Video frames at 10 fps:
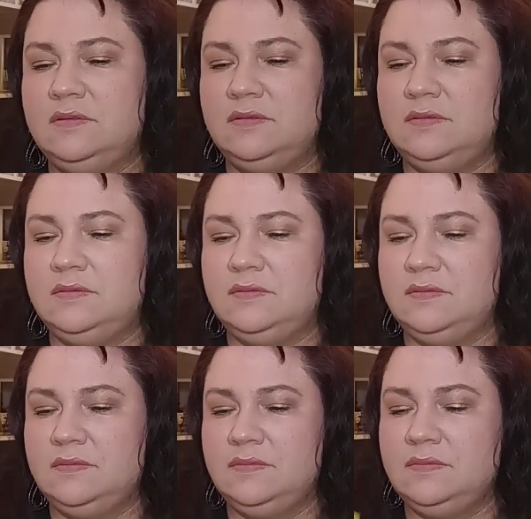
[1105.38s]

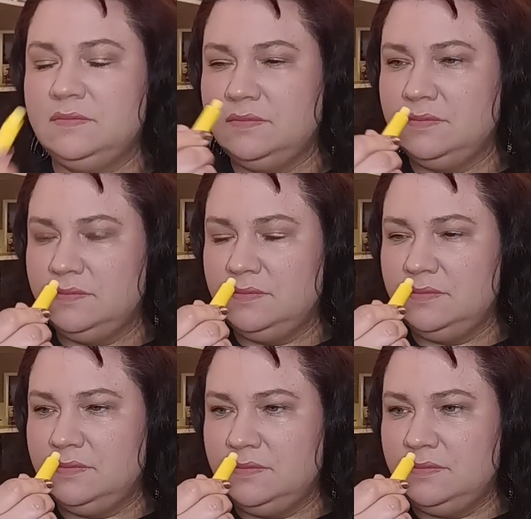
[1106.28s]

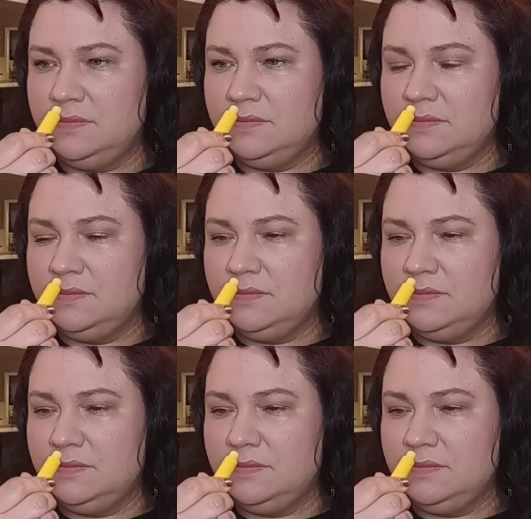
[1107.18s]
(silence)